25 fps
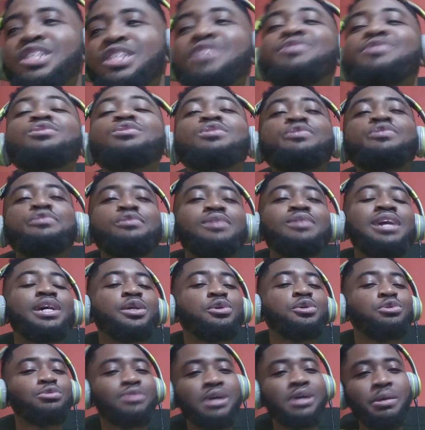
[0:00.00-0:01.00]
you
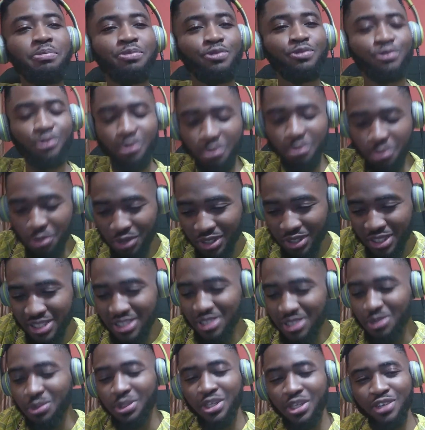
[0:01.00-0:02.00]
like rap from morning
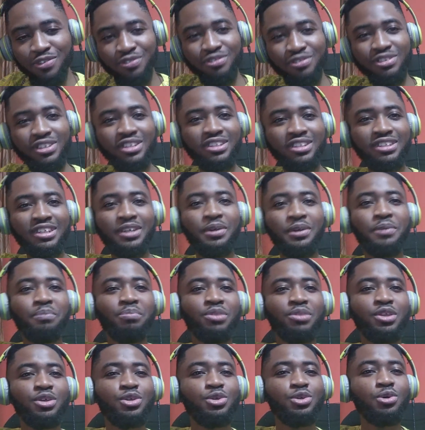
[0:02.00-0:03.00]
till evening,
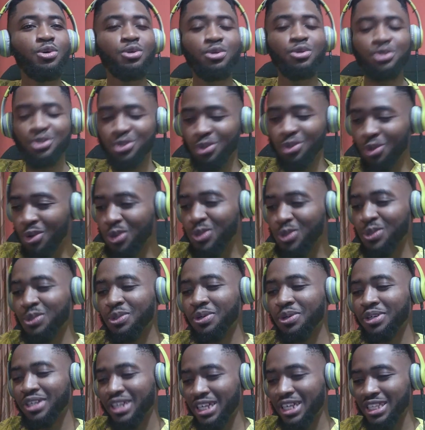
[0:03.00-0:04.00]
your songs will
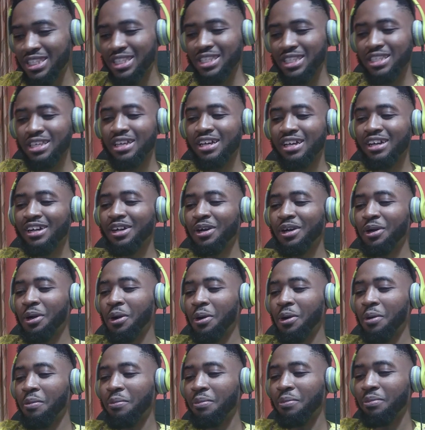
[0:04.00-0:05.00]
not get
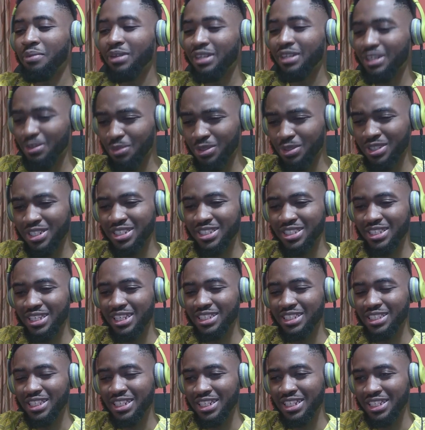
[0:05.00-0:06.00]
What did he say?
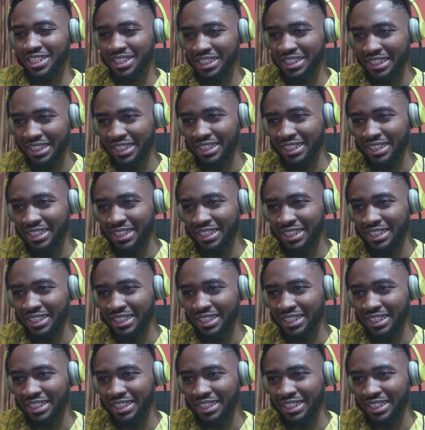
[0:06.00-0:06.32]
Let's take it again.